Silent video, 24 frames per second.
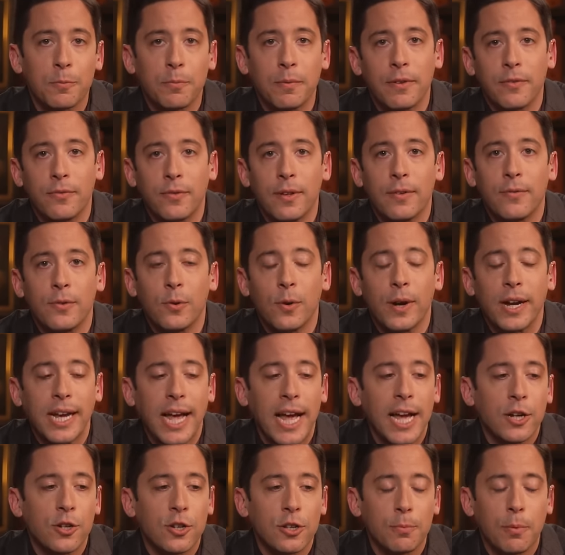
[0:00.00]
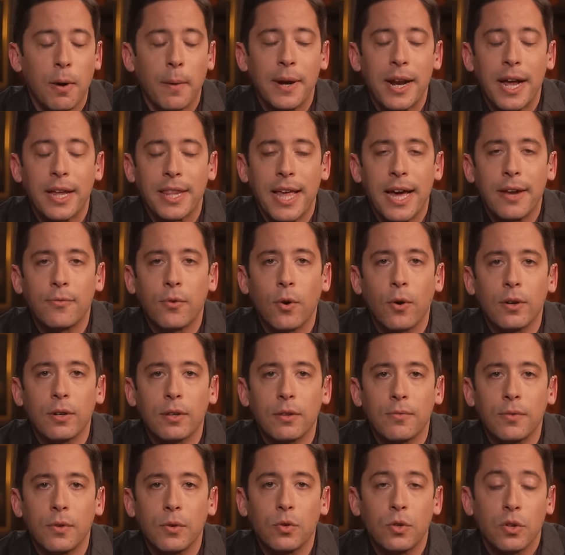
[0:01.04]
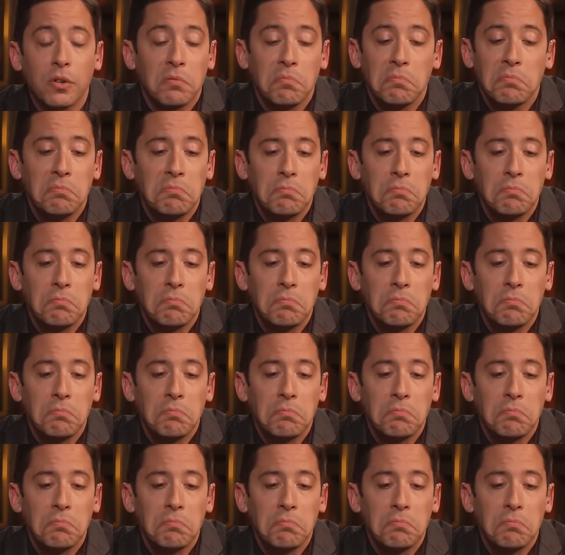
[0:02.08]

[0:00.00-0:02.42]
if, if you're engaged, it's probably not that far into the future.